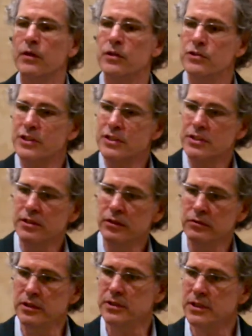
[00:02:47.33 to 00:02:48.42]
there's the
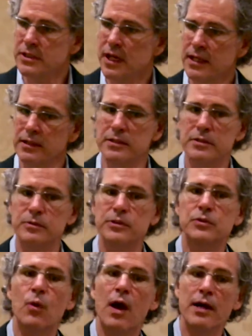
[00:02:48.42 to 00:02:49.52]
stillness, the silence, which
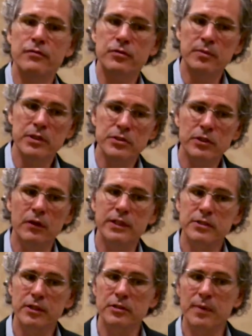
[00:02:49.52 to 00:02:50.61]
is why a few minutes ago I
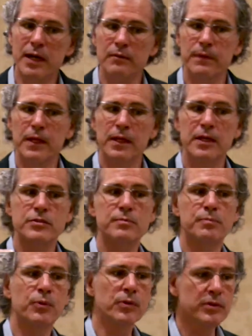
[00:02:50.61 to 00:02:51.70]
talked about it's
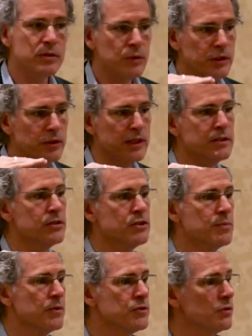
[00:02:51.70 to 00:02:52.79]
important when you get to the
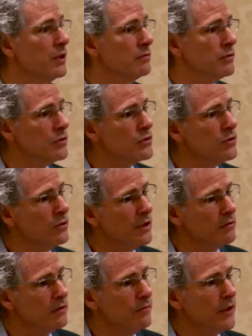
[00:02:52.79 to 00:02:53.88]
spiritual level, the soul
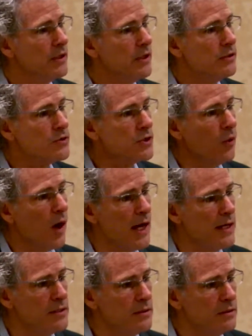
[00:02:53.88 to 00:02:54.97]
level, that there's
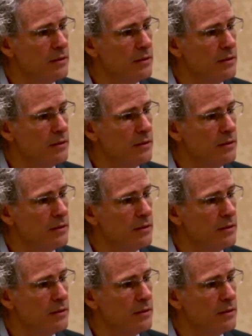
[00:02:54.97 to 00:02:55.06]
quiet.